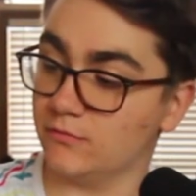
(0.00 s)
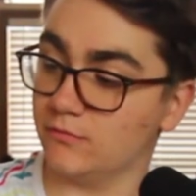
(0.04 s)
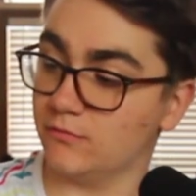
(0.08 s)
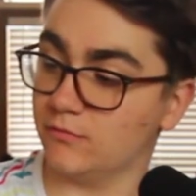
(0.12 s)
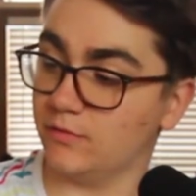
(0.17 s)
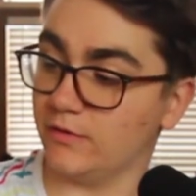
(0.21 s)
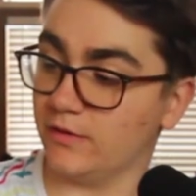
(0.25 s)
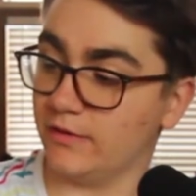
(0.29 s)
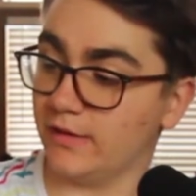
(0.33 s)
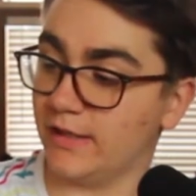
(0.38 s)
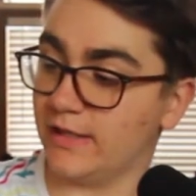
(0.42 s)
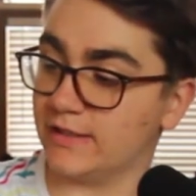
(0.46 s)
the
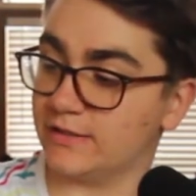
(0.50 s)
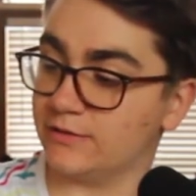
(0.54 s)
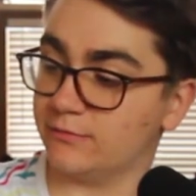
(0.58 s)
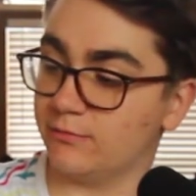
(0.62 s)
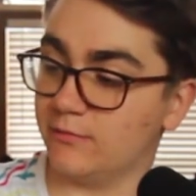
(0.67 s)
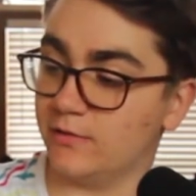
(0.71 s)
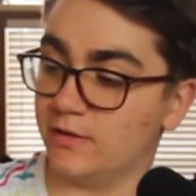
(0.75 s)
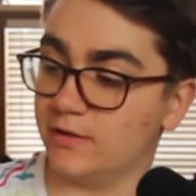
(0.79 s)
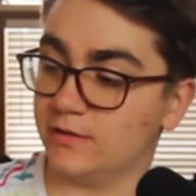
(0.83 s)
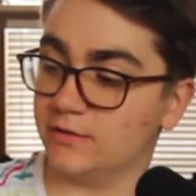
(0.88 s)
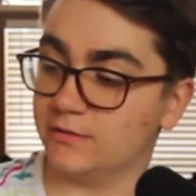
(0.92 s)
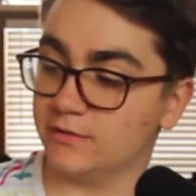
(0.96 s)
last
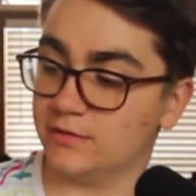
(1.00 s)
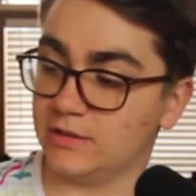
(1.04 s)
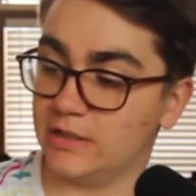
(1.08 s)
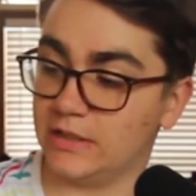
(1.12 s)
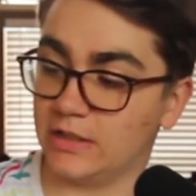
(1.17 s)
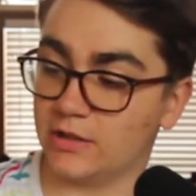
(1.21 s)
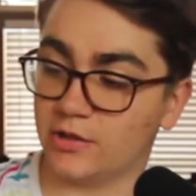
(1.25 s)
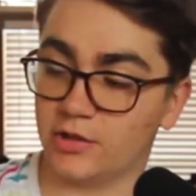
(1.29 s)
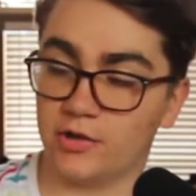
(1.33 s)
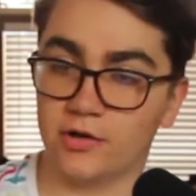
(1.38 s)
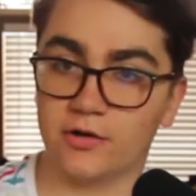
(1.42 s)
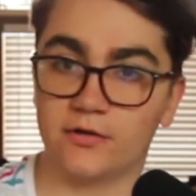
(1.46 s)
one,
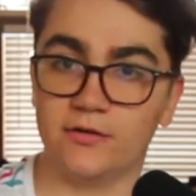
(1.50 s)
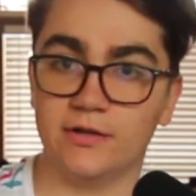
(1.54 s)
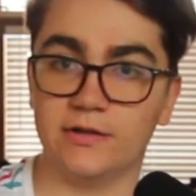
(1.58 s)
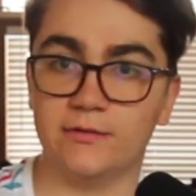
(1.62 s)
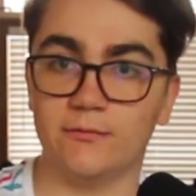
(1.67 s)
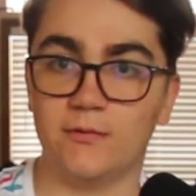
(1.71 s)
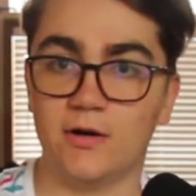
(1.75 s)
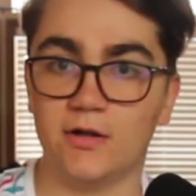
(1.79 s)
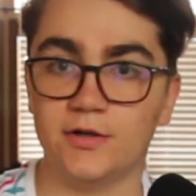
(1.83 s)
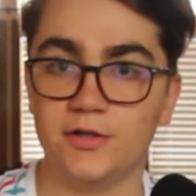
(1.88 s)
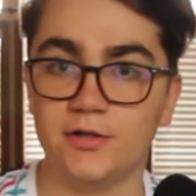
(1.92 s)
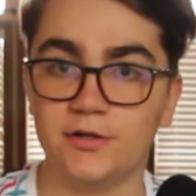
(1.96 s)
Kirkland
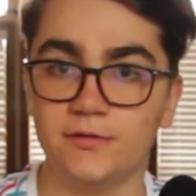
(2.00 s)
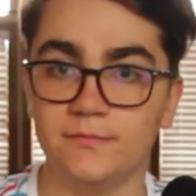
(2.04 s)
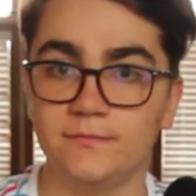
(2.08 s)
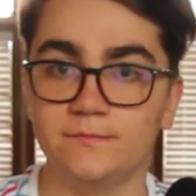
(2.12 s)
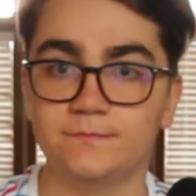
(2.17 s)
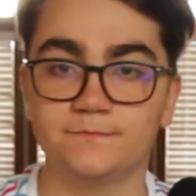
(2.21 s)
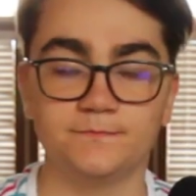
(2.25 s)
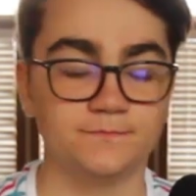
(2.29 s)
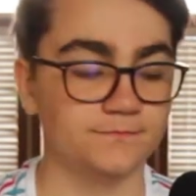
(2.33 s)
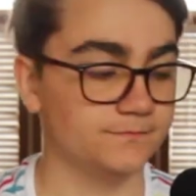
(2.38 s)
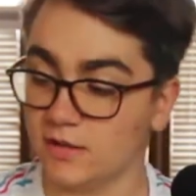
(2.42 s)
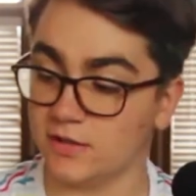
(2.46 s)
Water.
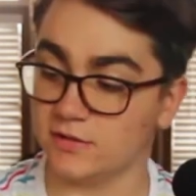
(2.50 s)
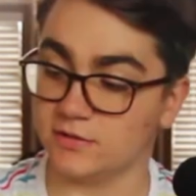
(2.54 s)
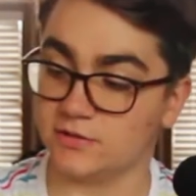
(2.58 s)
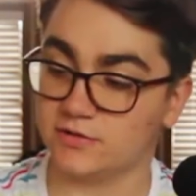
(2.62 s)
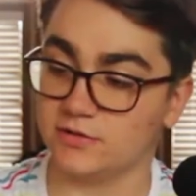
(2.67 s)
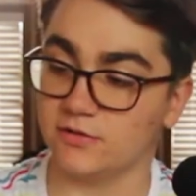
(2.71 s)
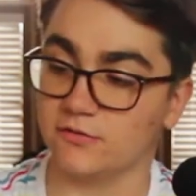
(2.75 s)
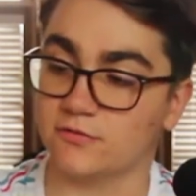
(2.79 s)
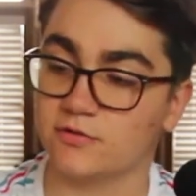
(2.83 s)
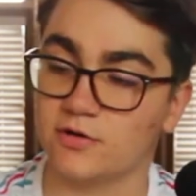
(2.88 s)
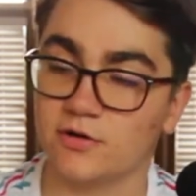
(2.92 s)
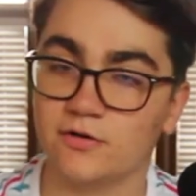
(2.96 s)
And
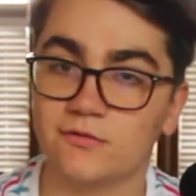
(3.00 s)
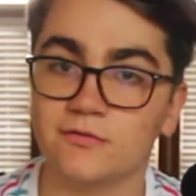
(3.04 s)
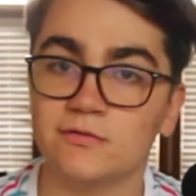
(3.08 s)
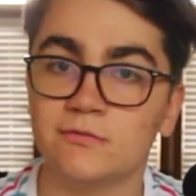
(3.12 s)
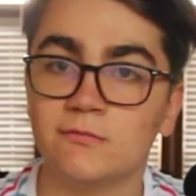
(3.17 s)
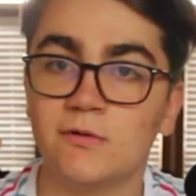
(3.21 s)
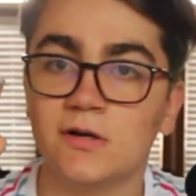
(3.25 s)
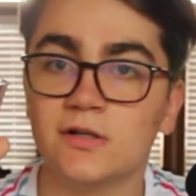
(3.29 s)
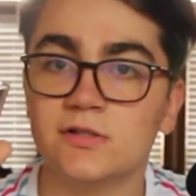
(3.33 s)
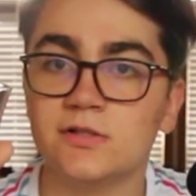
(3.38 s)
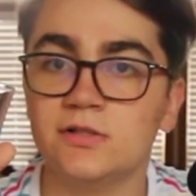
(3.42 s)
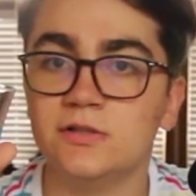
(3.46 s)
so Kirkland
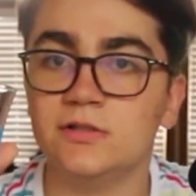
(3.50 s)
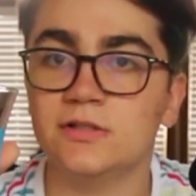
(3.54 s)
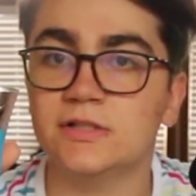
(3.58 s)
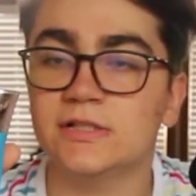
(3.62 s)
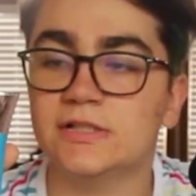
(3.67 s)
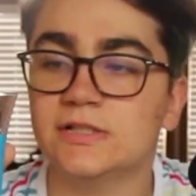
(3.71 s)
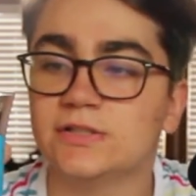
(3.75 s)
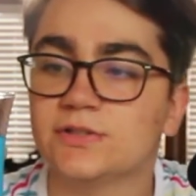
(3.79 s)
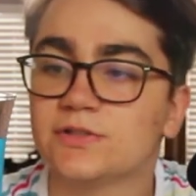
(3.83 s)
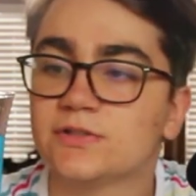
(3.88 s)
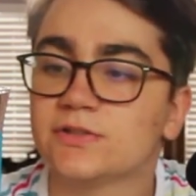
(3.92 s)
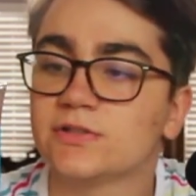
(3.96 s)
Water
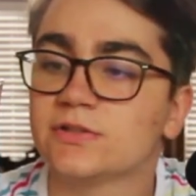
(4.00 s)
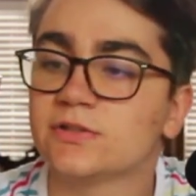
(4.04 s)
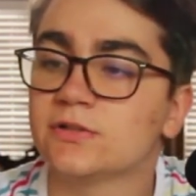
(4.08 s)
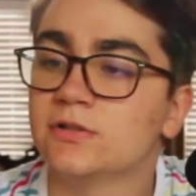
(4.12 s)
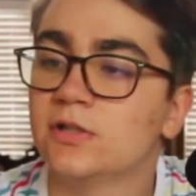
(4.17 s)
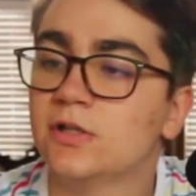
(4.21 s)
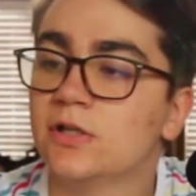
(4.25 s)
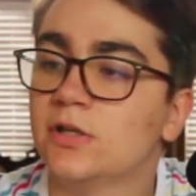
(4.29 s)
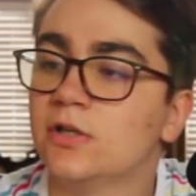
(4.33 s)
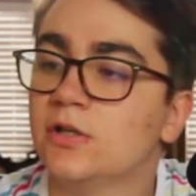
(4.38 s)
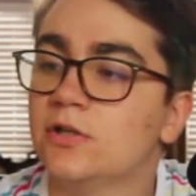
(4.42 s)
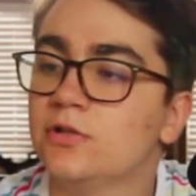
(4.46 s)
is
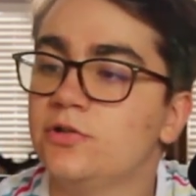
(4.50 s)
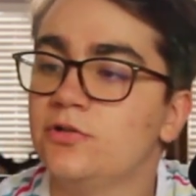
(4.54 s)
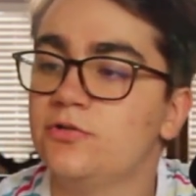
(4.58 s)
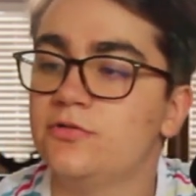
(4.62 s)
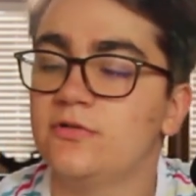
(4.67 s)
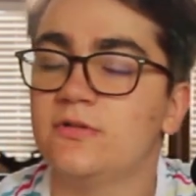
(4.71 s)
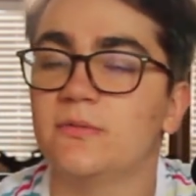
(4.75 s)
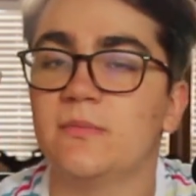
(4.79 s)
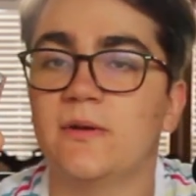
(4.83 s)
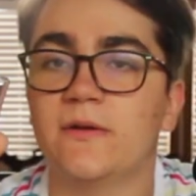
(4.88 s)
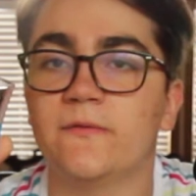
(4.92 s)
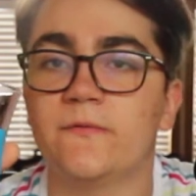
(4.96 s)

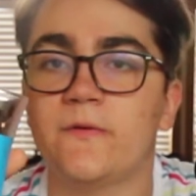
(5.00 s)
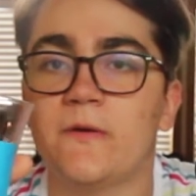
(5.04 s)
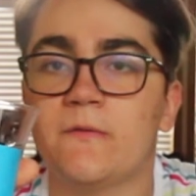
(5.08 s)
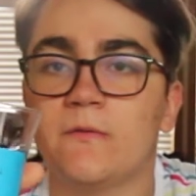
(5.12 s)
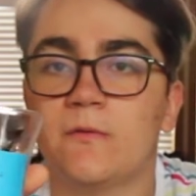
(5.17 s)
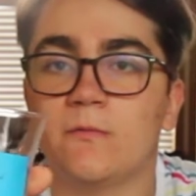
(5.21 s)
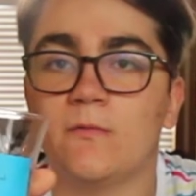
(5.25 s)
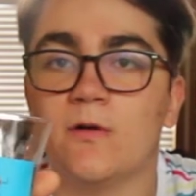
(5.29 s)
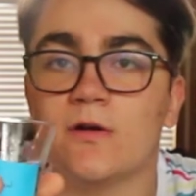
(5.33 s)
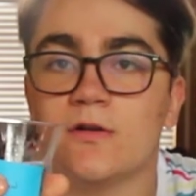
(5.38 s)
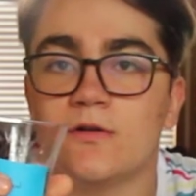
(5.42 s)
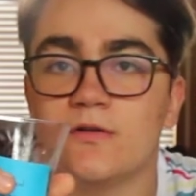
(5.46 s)
usually my
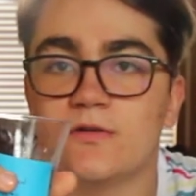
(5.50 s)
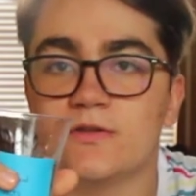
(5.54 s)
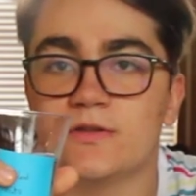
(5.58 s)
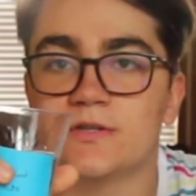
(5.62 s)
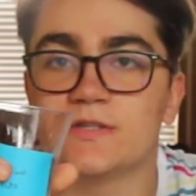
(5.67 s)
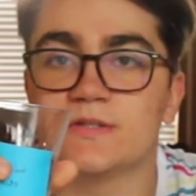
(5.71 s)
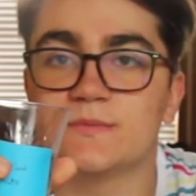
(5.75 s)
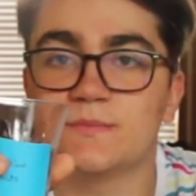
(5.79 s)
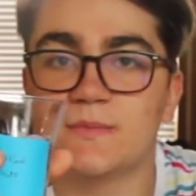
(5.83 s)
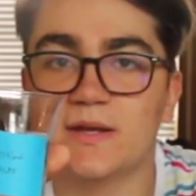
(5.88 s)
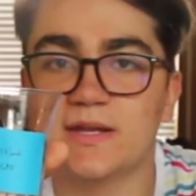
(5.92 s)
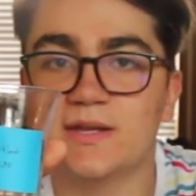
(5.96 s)
favorite water. This
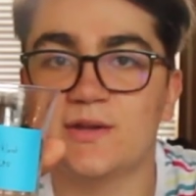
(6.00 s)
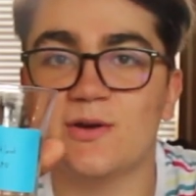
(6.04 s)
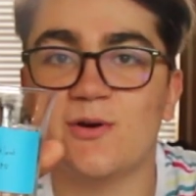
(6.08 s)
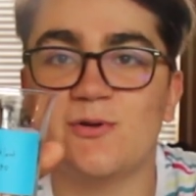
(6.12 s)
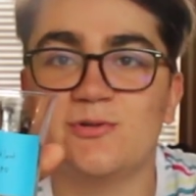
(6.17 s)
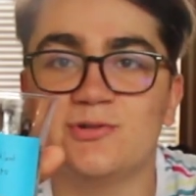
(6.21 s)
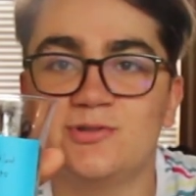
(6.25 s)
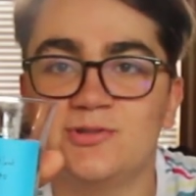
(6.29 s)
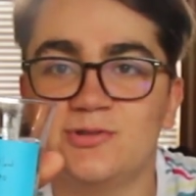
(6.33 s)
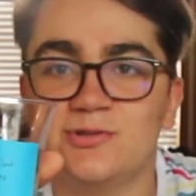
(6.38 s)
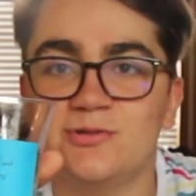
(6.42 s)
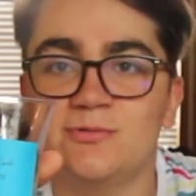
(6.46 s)
is my
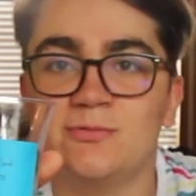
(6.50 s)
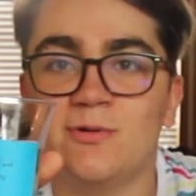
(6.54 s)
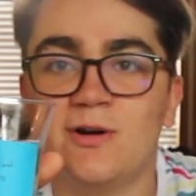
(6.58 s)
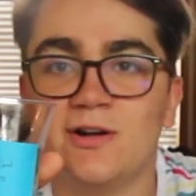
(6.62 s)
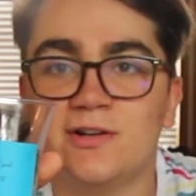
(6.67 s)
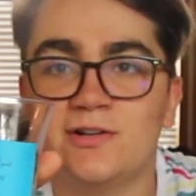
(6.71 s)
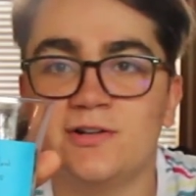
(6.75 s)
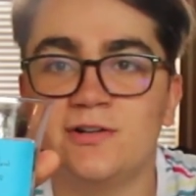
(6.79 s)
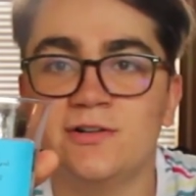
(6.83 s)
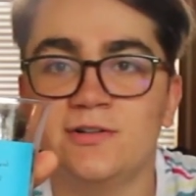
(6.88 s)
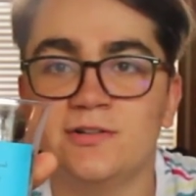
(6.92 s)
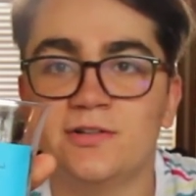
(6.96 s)
go-to
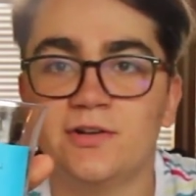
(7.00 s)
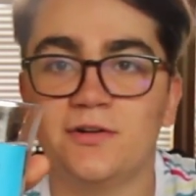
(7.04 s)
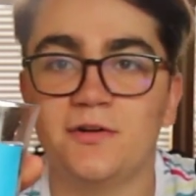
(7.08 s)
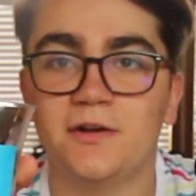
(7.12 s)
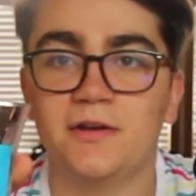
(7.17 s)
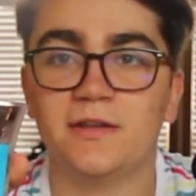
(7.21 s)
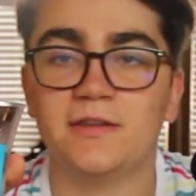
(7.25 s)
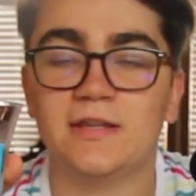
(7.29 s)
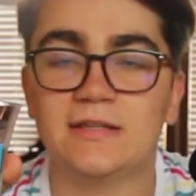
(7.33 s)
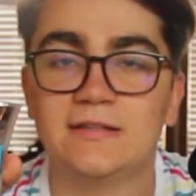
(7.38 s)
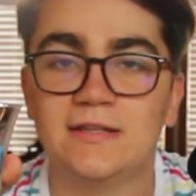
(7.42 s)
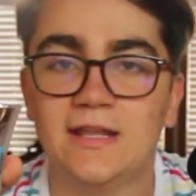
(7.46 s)
water
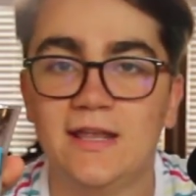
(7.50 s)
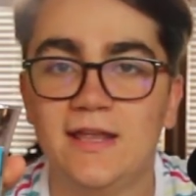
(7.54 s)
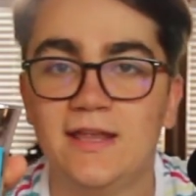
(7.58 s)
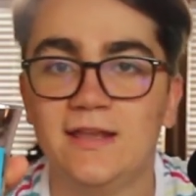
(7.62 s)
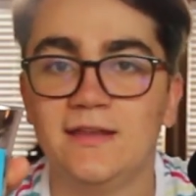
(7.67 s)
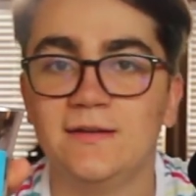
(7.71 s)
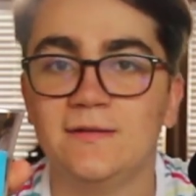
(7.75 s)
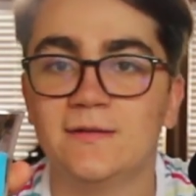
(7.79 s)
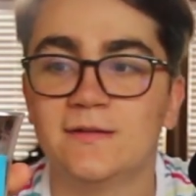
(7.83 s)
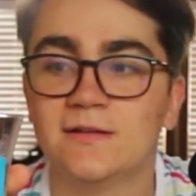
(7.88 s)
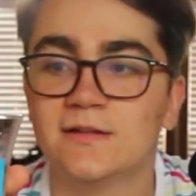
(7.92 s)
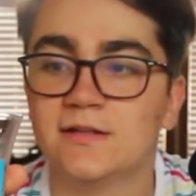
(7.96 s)
during the day.